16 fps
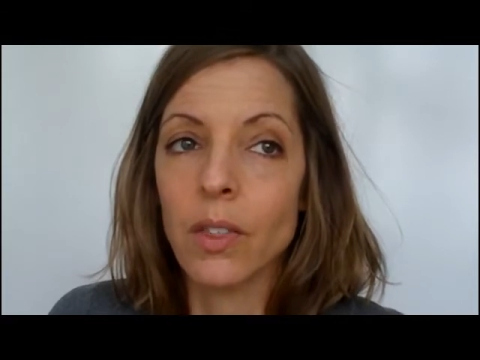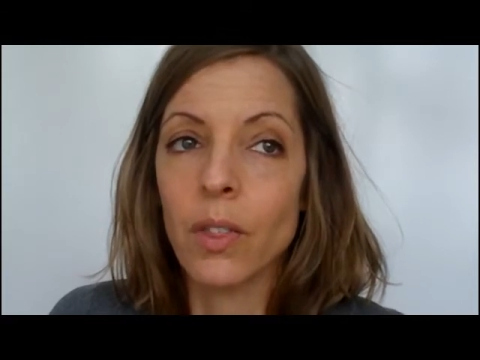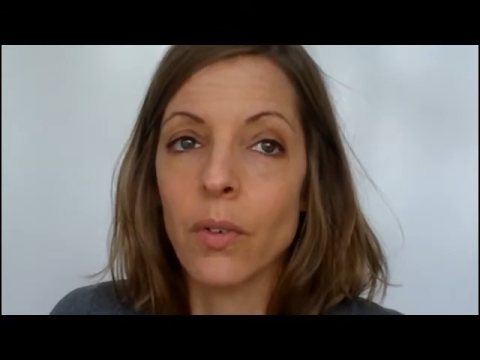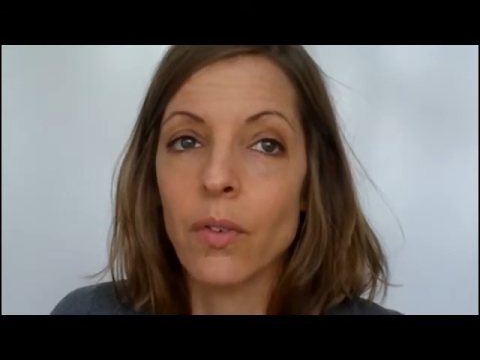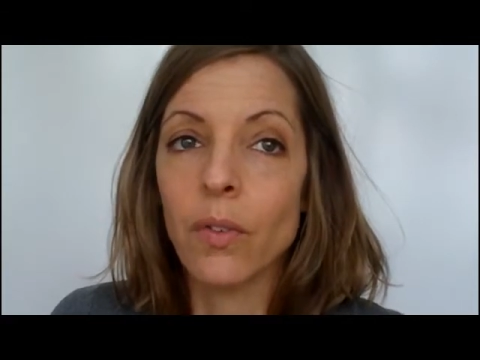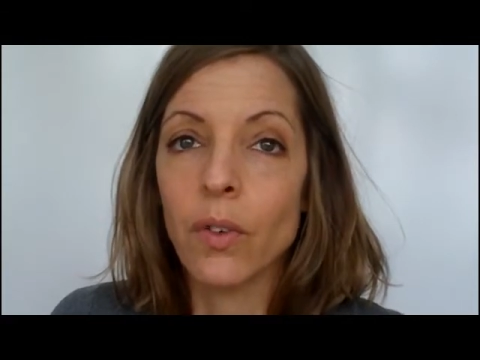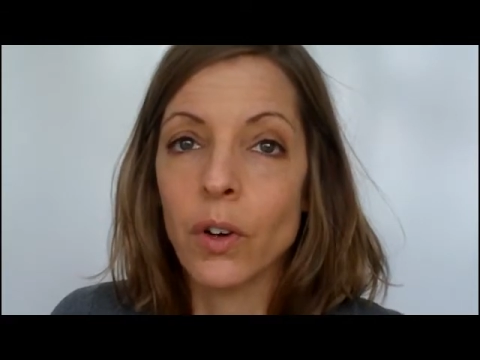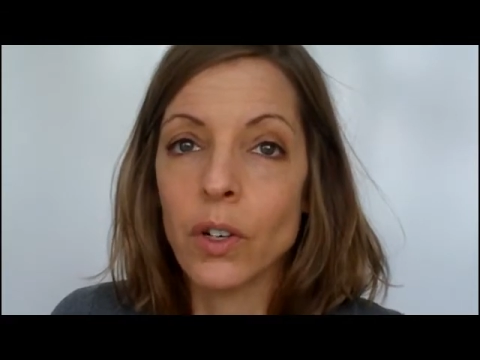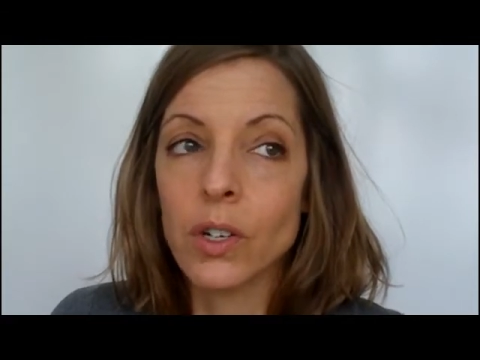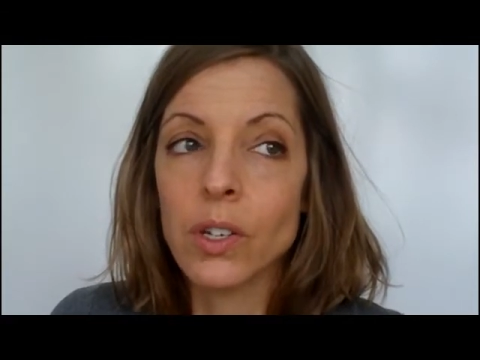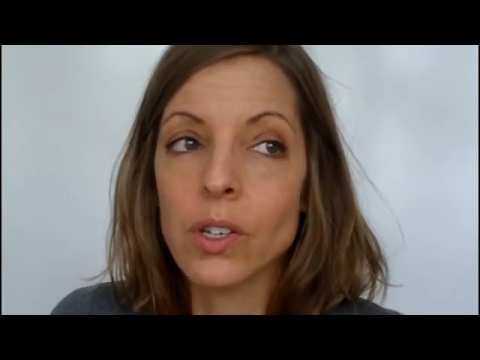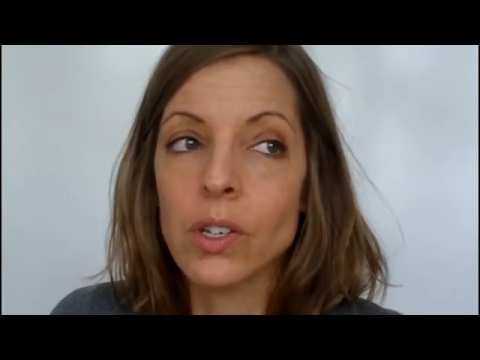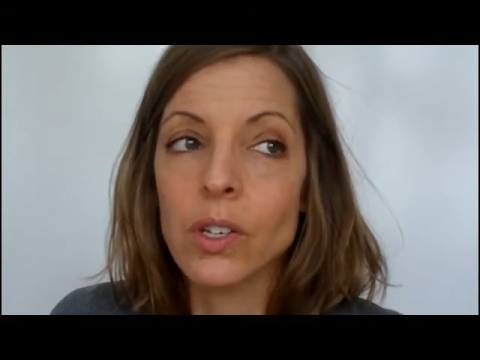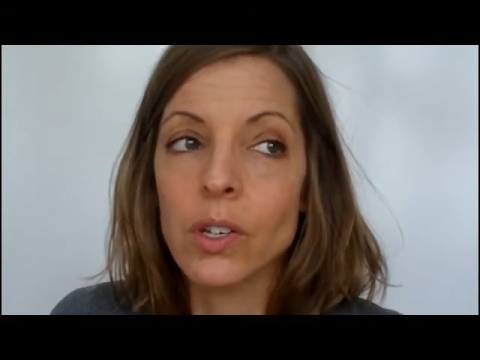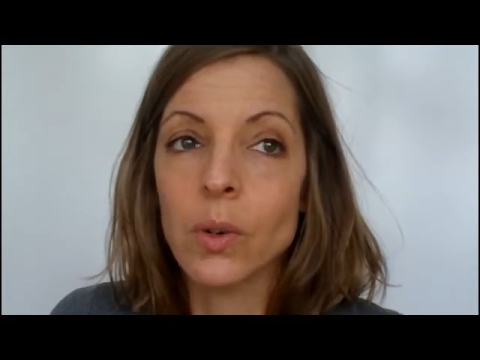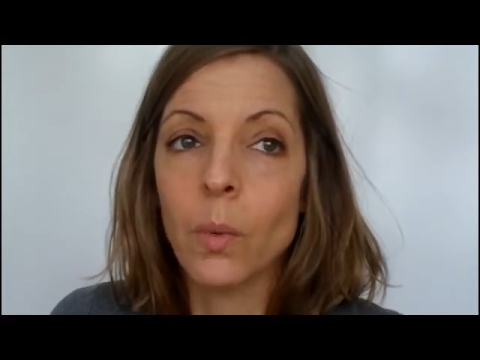The
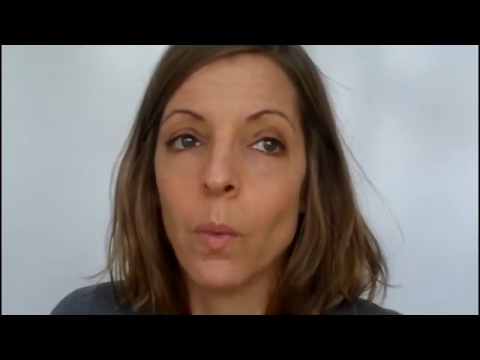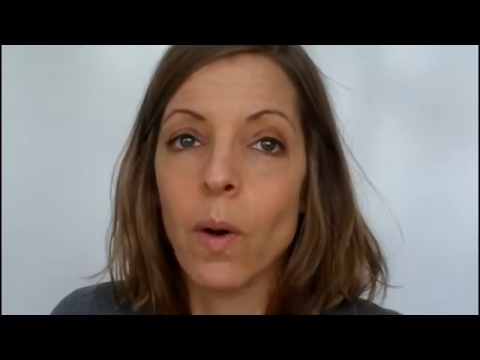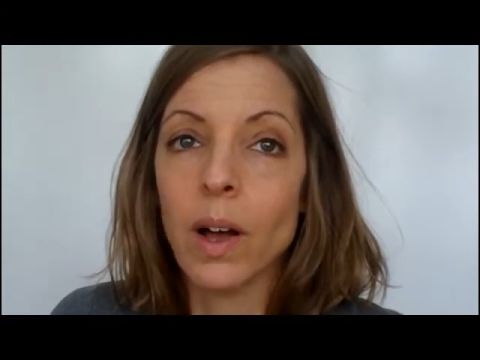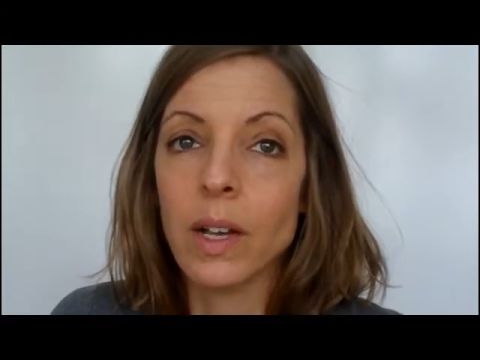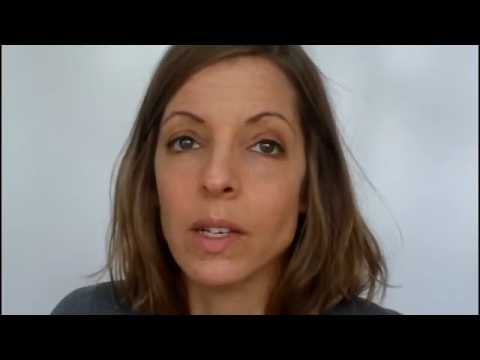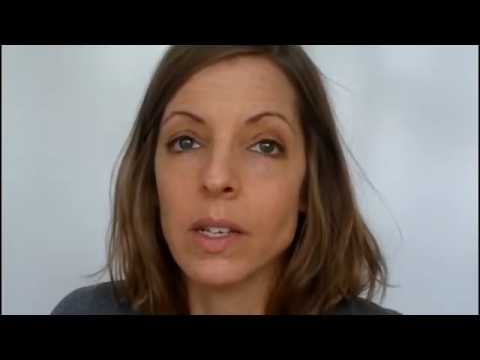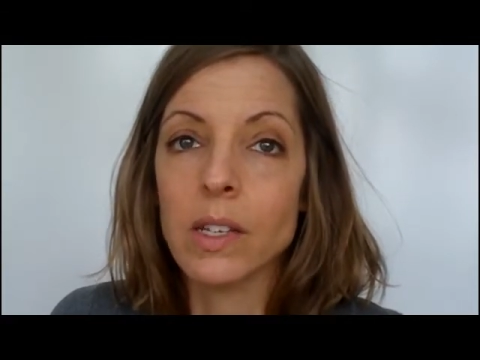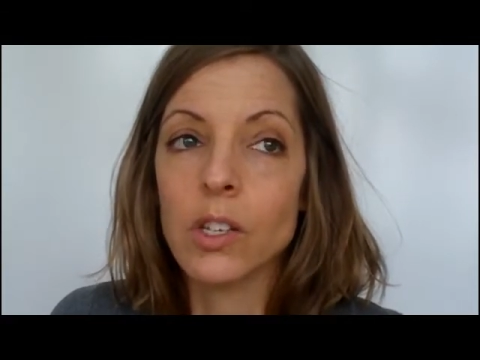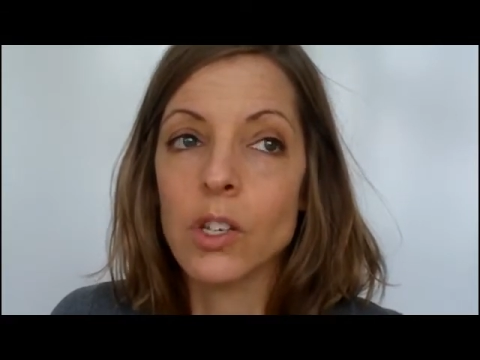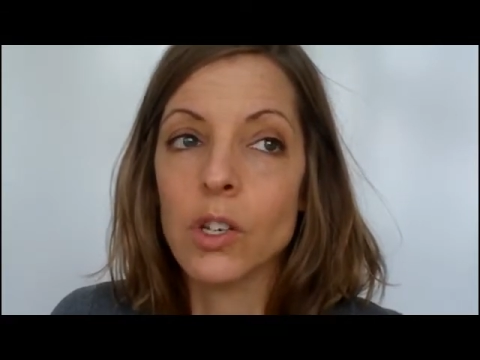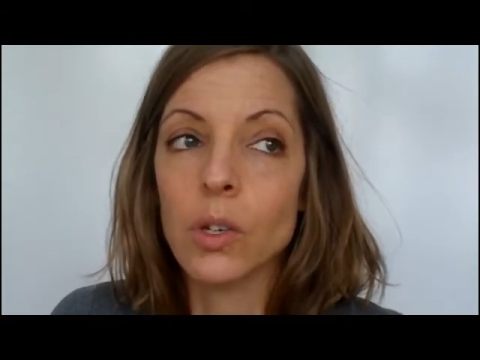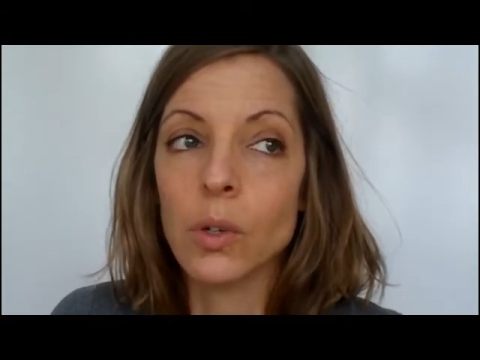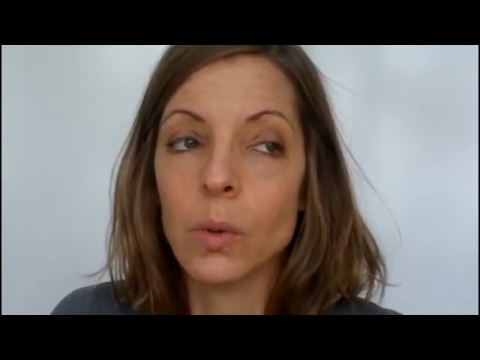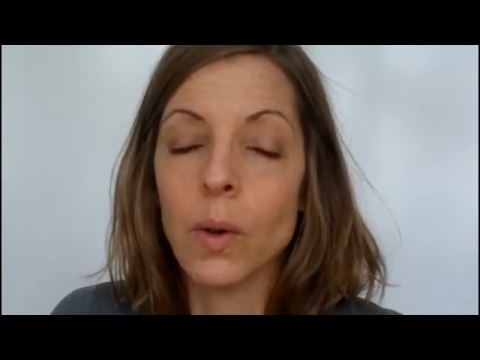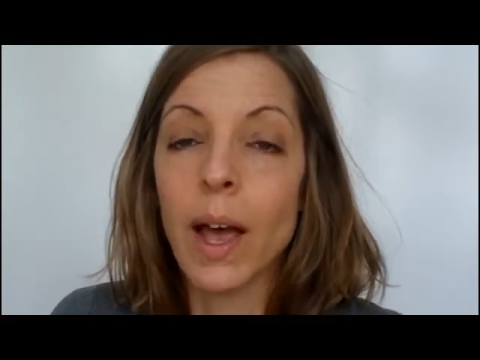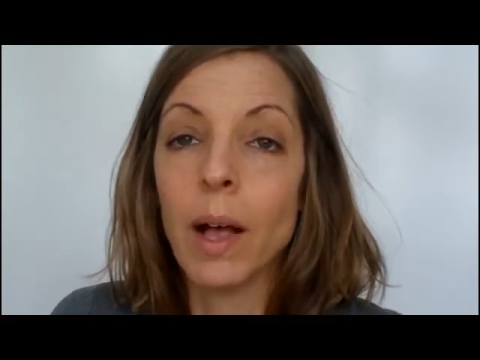first was
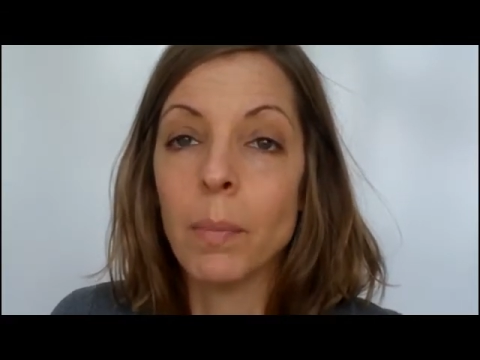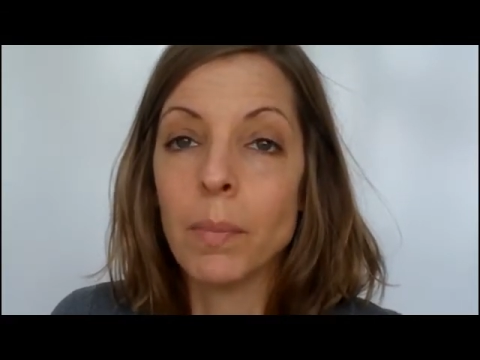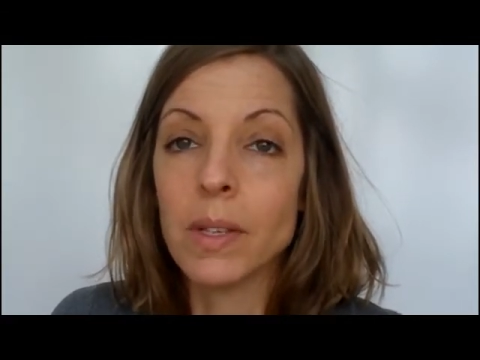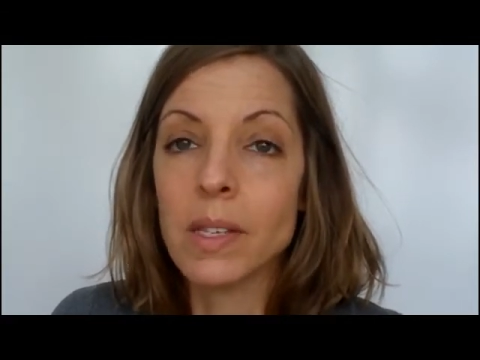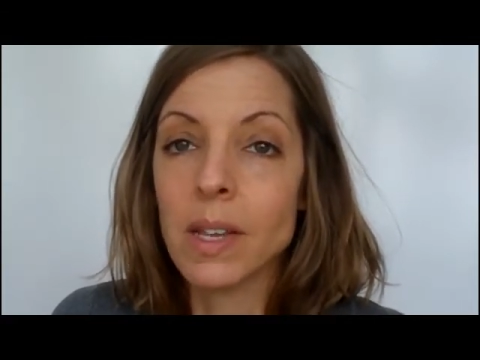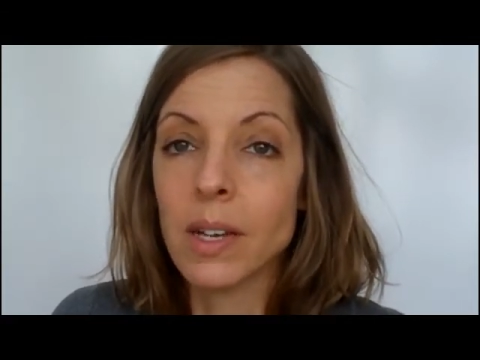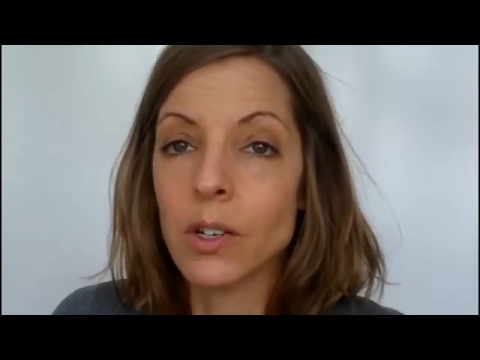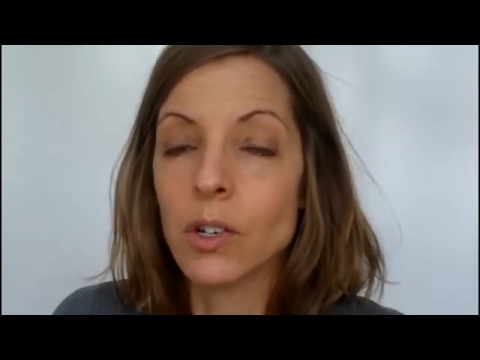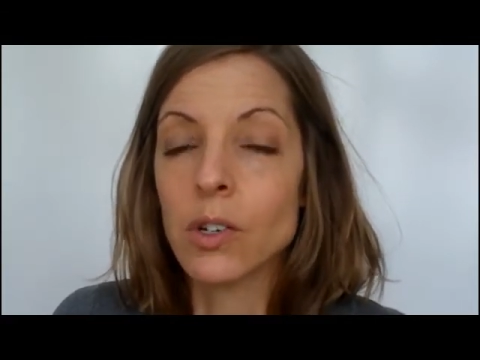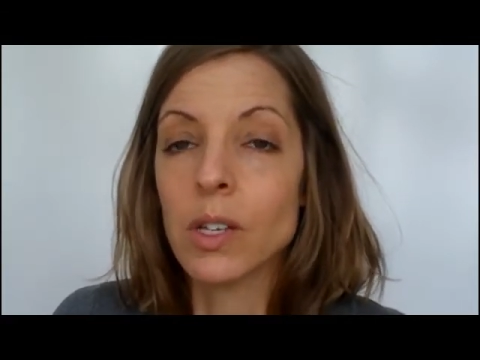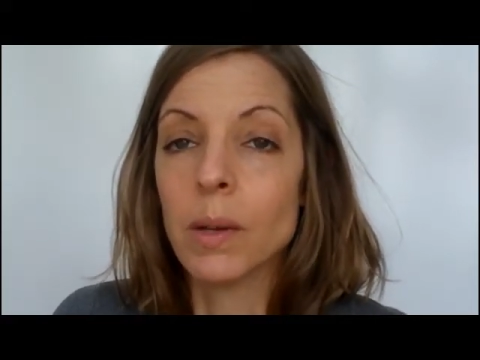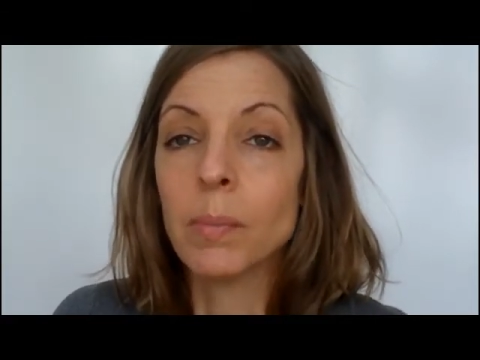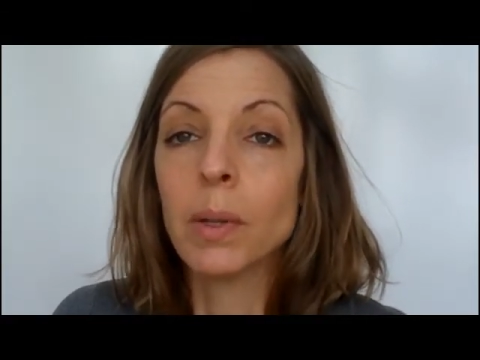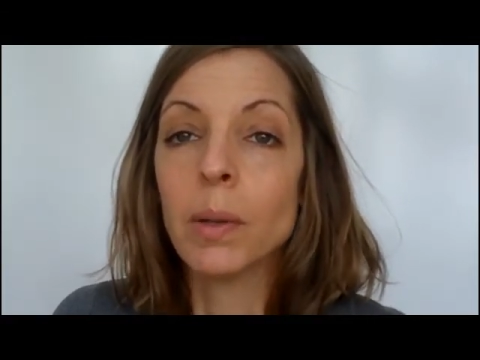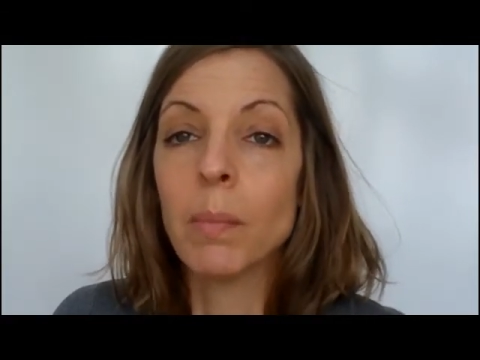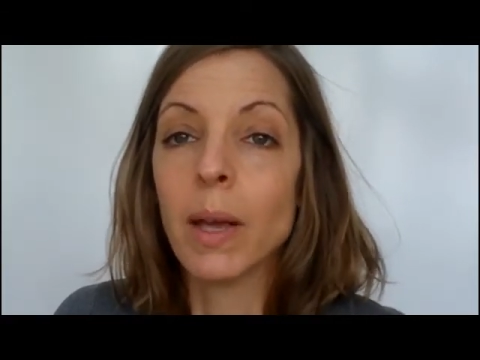to help the centers
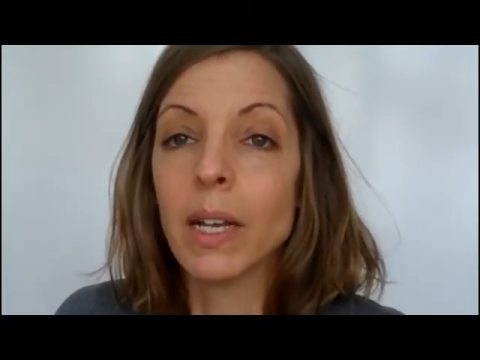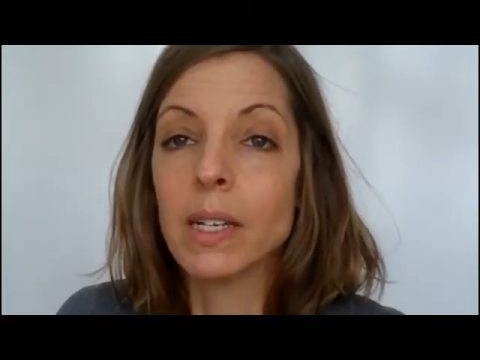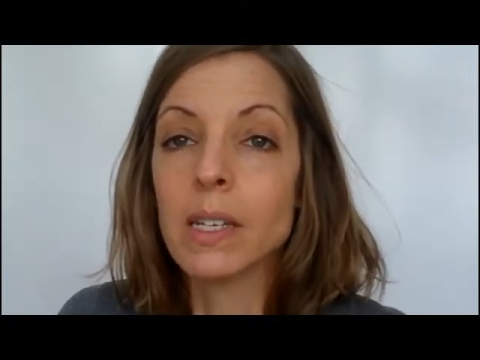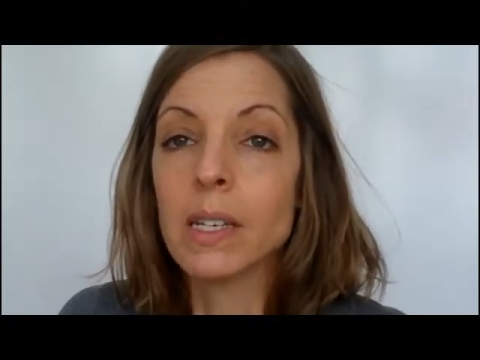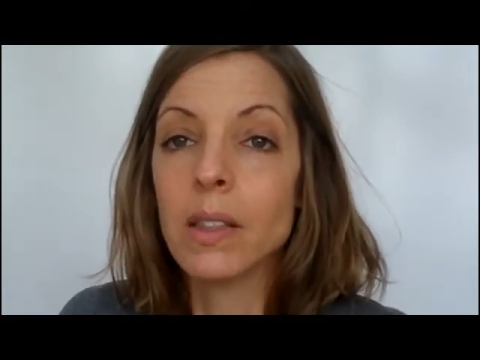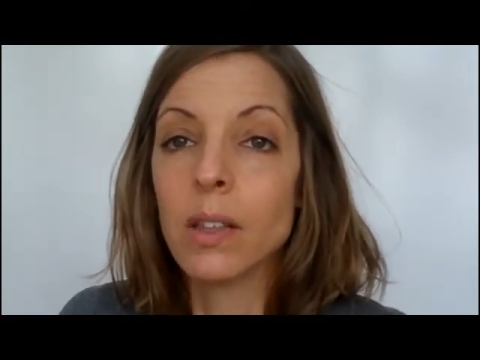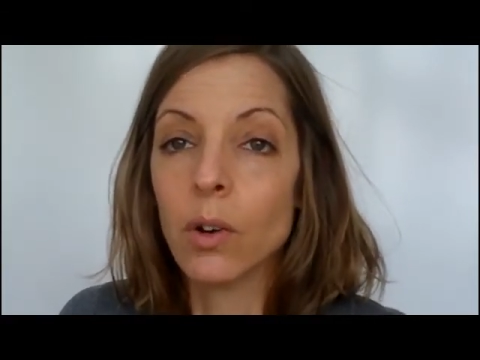implement